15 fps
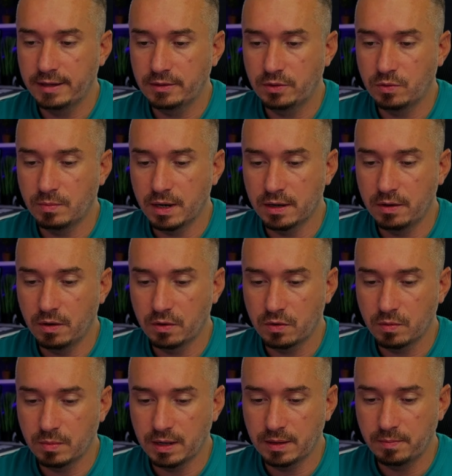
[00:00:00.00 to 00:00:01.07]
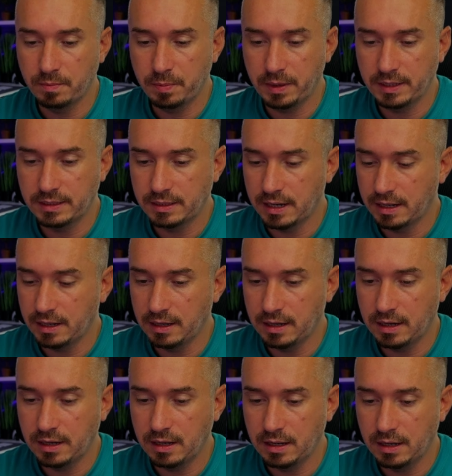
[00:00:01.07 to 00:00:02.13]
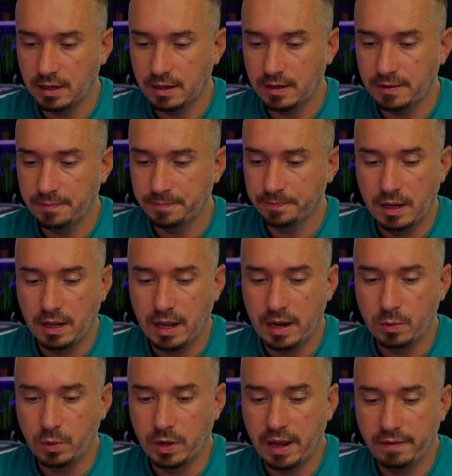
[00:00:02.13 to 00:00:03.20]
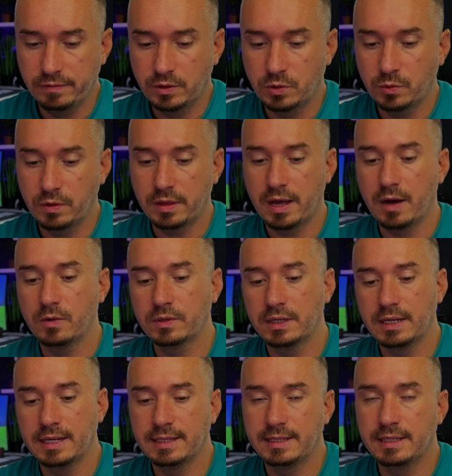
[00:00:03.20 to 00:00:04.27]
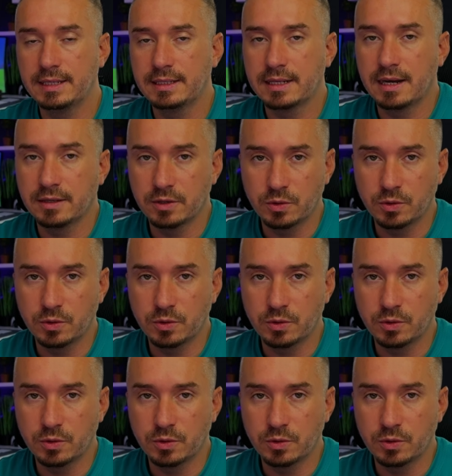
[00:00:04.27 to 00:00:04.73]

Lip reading: to my document, paste that in here, and we have 2600